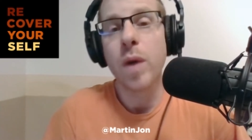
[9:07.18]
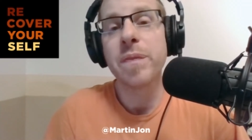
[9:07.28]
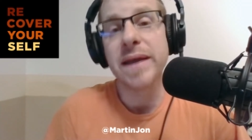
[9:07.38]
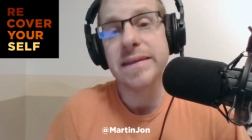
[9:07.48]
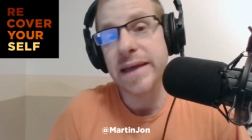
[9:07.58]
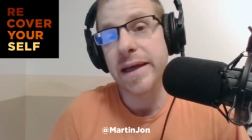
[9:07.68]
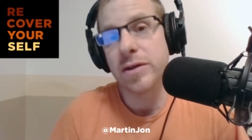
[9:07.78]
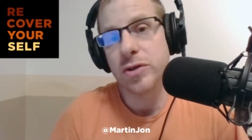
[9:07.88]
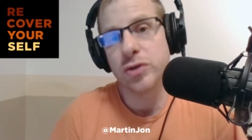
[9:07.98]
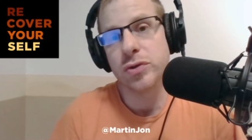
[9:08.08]
what they
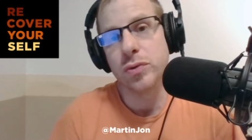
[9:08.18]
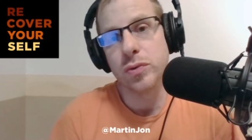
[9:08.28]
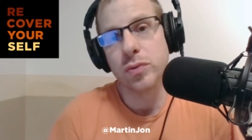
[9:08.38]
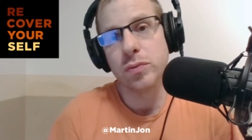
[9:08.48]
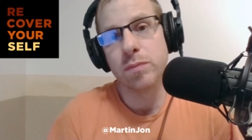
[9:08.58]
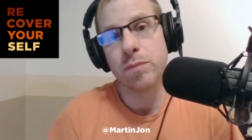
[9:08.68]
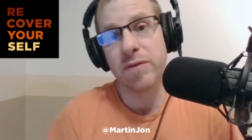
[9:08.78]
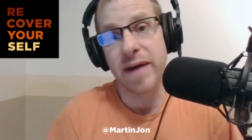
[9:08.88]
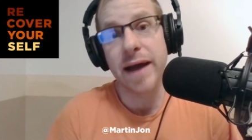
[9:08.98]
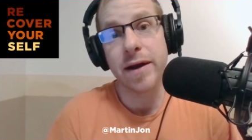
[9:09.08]
did to
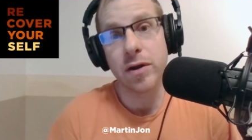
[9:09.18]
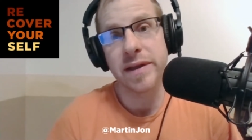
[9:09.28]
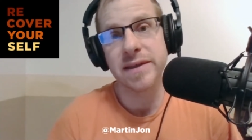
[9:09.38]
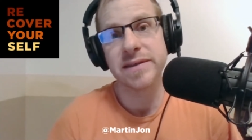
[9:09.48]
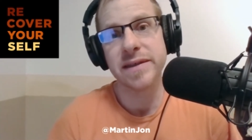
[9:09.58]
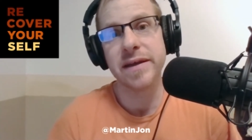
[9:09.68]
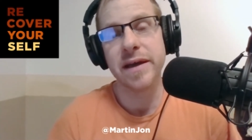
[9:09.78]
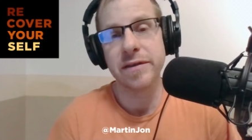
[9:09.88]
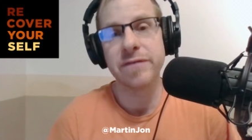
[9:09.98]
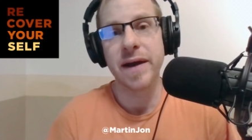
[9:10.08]
provide all this. And
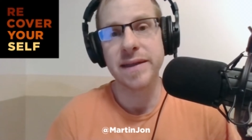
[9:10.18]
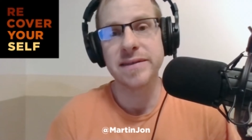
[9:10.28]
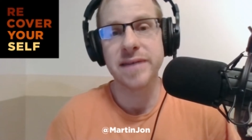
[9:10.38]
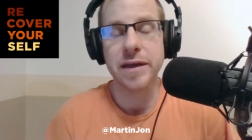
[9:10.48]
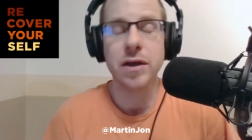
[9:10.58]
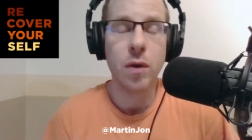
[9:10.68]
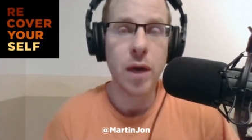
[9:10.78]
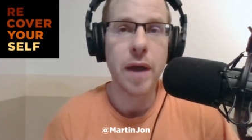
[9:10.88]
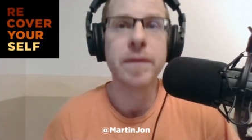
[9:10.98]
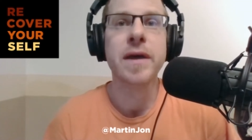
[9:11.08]
they're finally saying, you know
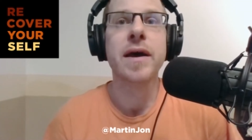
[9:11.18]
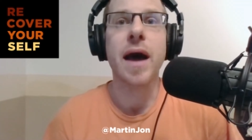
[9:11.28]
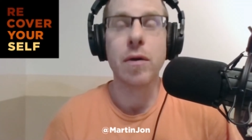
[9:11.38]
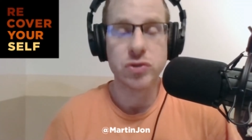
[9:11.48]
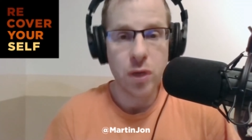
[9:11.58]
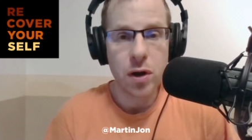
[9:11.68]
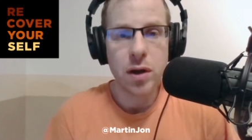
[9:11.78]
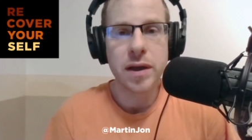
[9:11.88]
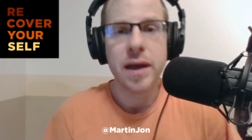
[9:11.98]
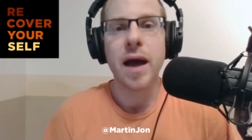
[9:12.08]
what, I was
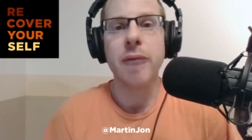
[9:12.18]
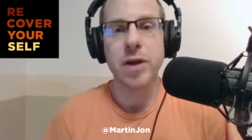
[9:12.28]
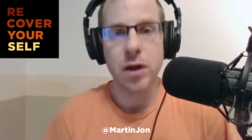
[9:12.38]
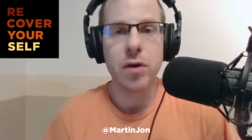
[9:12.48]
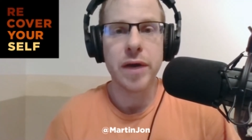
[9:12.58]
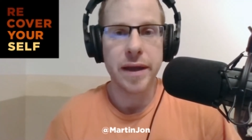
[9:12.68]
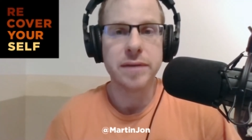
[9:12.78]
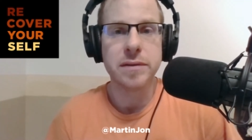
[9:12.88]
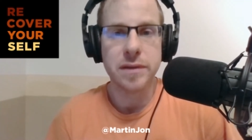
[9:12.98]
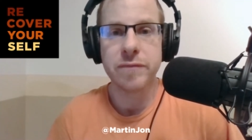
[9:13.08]
wrong. I'm going to go ahead
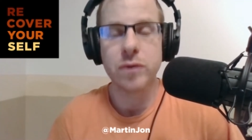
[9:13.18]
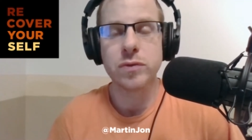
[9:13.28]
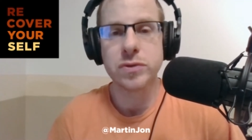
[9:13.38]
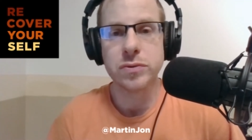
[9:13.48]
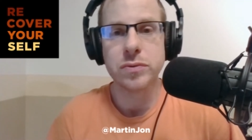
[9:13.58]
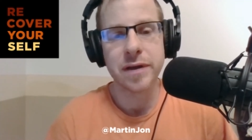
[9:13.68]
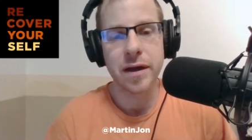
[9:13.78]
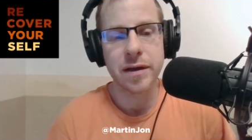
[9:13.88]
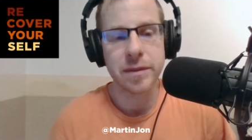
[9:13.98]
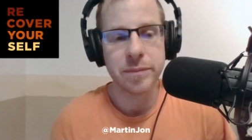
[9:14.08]
and vote to
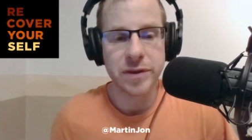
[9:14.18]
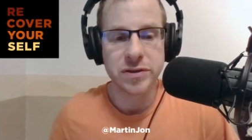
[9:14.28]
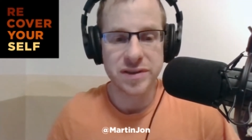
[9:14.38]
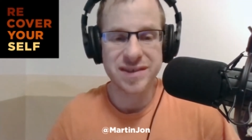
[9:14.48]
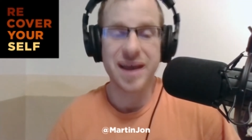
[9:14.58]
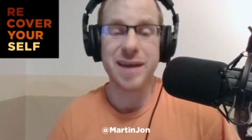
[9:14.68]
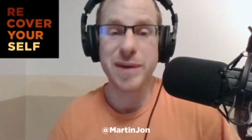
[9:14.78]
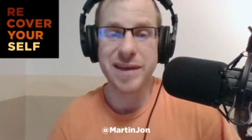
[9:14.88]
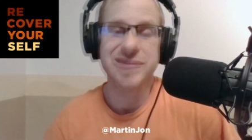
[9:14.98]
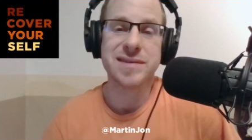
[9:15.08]
impeach this guy,
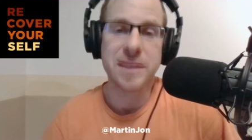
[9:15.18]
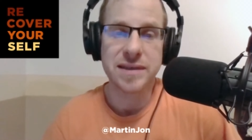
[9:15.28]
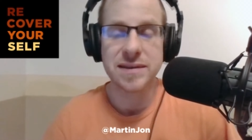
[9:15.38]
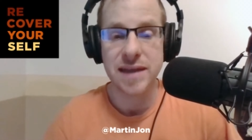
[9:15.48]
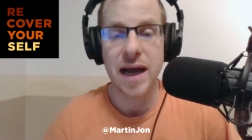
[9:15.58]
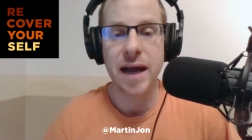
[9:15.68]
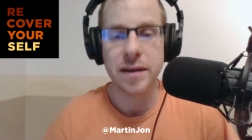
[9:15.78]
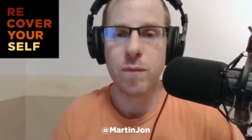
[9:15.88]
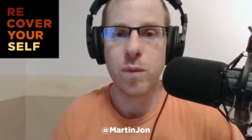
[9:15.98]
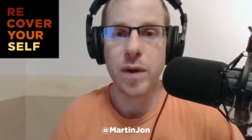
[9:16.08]
because it's not
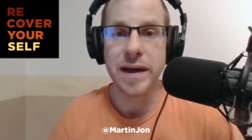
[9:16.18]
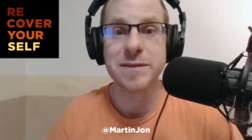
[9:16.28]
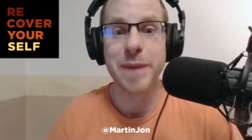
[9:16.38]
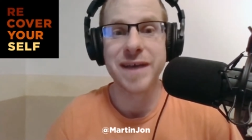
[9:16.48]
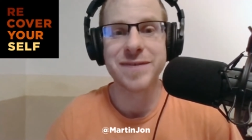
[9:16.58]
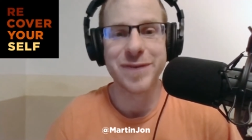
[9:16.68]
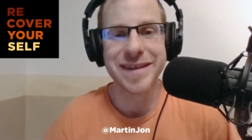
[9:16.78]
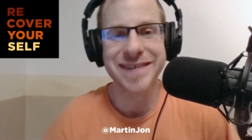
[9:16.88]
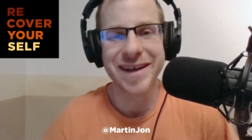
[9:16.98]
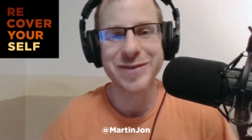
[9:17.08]
what is best for
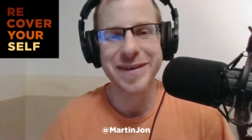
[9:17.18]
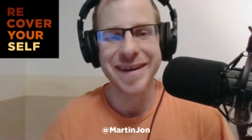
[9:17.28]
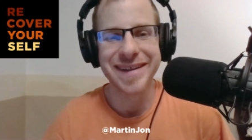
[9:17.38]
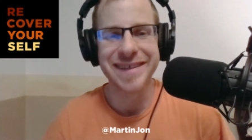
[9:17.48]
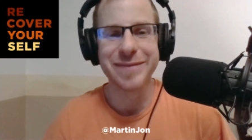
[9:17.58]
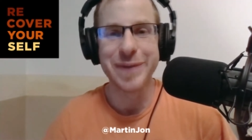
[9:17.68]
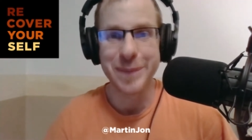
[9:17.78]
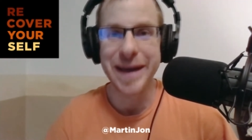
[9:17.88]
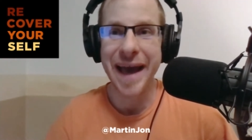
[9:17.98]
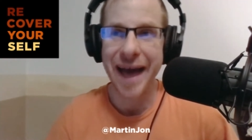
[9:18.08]
this country, right? Like,
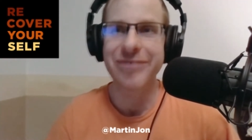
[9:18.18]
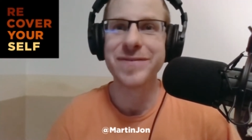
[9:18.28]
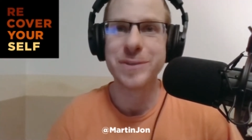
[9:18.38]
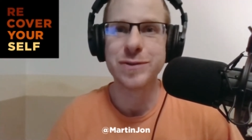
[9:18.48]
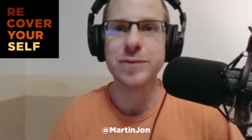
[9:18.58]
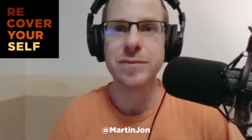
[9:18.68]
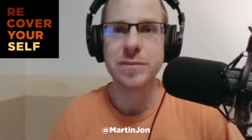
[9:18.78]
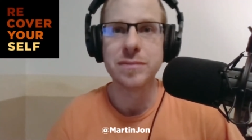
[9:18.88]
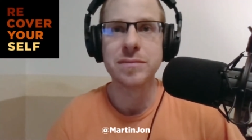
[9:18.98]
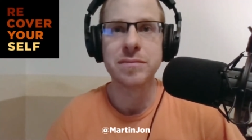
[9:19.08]
we have
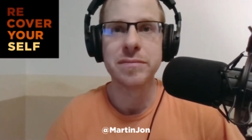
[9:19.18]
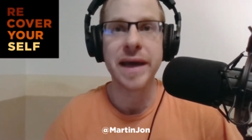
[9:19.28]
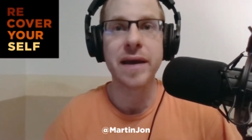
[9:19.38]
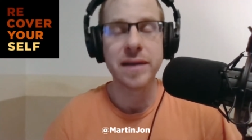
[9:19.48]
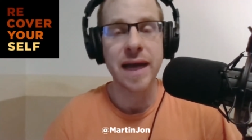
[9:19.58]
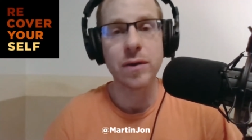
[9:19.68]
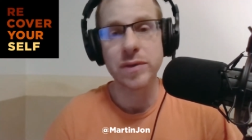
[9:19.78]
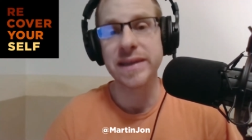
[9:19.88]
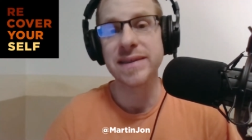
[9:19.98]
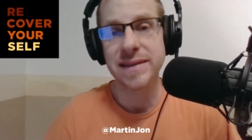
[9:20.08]
to make not
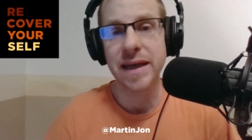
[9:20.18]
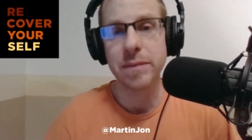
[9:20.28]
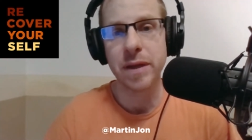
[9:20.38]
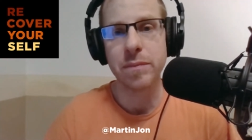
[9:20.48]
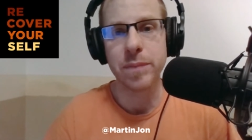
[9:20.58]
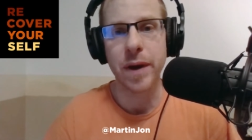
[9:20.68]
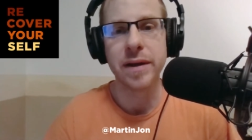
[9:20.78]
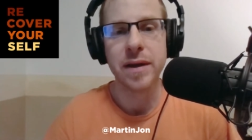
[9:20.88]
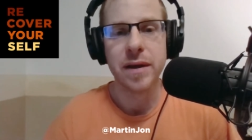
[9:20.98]
only a statement, but